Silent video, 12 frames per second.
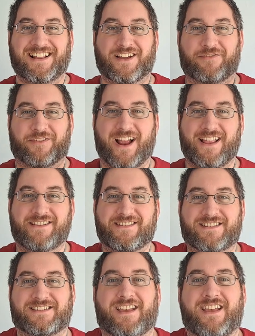Hello
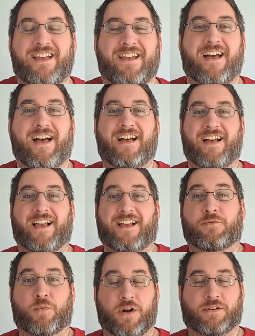friends,
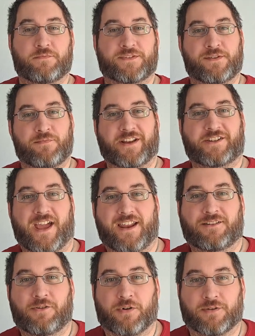welcome to my
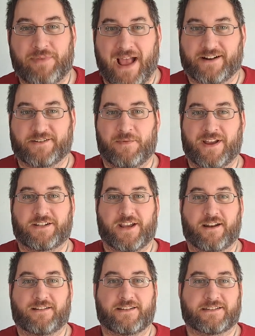channel, or back to my
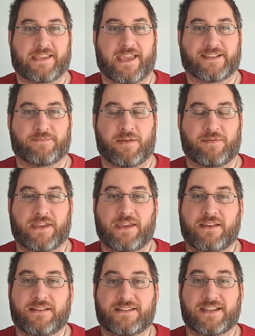channel as the case may
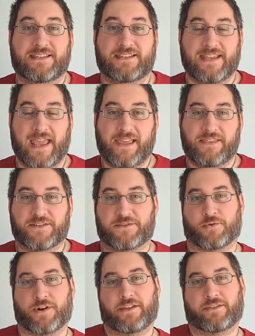be. Today the
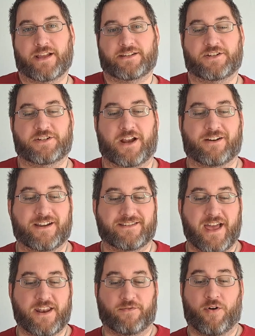story I'd like to share
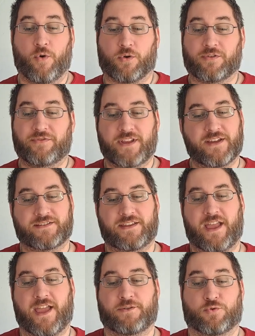is that of Orpheus
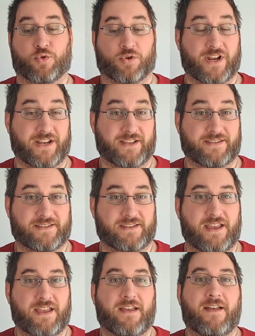and Eurydice.